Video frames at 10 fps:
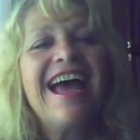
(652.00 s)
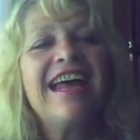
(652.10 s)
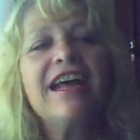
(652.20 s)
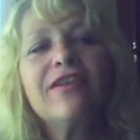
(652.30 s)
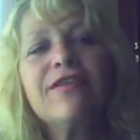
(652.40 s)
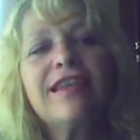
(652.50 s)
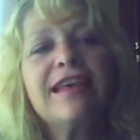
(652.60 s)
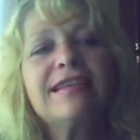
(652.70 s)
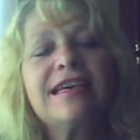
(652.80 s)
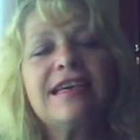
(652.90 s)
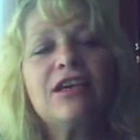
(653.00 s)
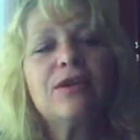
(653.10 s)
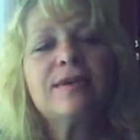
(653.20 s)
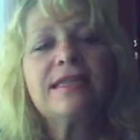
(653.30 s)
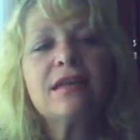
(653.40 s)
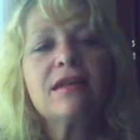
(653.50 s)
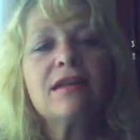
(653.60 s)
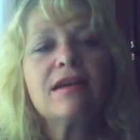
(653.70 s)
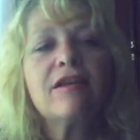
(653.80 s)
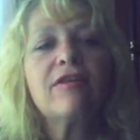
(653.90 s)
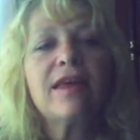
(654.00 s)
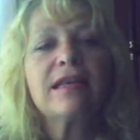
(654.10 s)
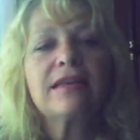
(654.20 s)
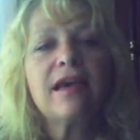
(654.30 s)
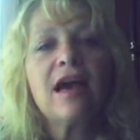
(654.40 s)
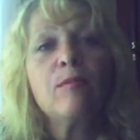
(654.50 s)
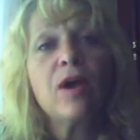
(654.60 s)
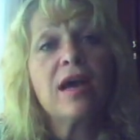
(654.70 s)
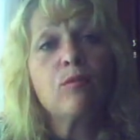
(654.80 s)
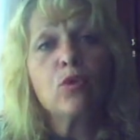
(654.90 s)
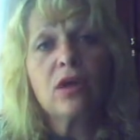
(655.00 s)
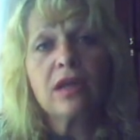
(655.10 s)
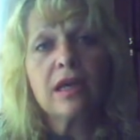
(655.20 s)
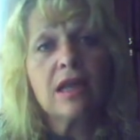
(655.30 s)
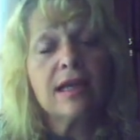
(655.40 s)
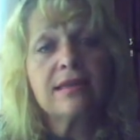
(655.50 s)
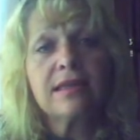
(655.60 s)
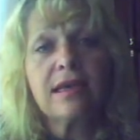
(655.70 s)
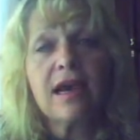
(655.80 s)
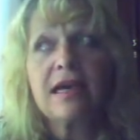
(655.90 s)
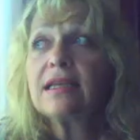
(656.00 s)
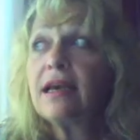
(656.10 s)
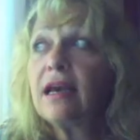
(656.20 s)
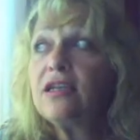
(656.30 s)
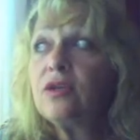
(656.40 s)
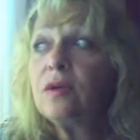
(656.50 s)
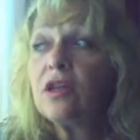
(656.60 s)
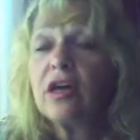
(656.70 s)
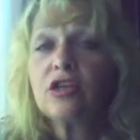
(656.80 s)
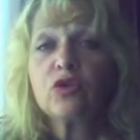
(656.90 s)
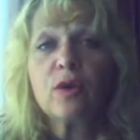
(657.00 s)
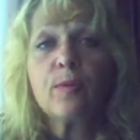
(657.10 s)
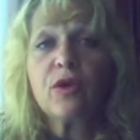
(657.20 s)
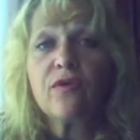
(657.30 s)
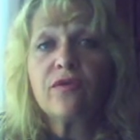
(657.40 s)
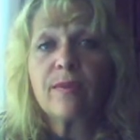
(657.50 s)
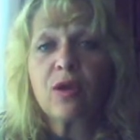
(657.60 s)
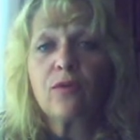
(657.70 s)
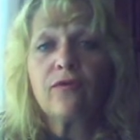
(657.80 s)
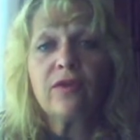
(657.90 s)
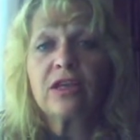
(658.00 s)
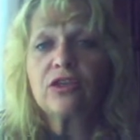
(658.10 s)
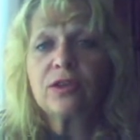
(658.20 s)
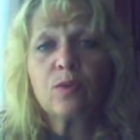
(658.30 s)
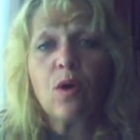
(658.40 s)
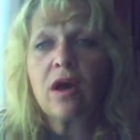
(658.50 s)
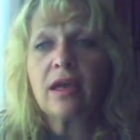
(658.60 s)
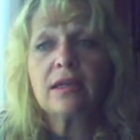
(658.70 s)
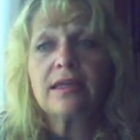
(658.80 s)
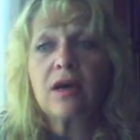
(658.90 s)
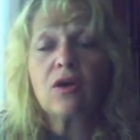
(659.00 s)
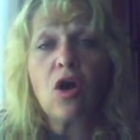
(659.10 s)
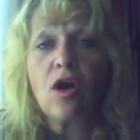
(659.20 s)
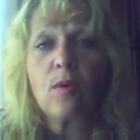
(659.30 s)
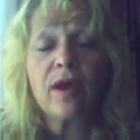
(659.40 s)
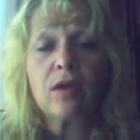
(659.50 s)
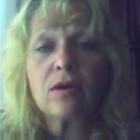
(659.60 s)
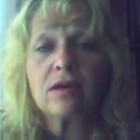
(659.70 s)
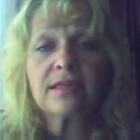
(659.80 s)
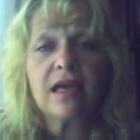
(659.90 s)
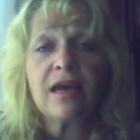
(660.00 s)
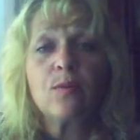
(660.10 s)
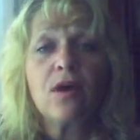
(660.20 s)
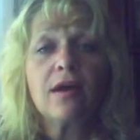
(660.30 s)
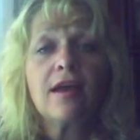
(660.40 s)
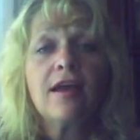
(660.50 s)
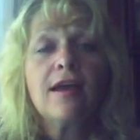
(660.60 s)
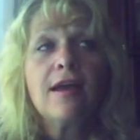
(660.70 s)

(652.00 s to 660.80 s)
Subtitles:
And other things that, you know, silly little things, like I'm really klutzy, guys. Like I do a lot of tripping over my own feet just walking down a hallway or a sidewalk.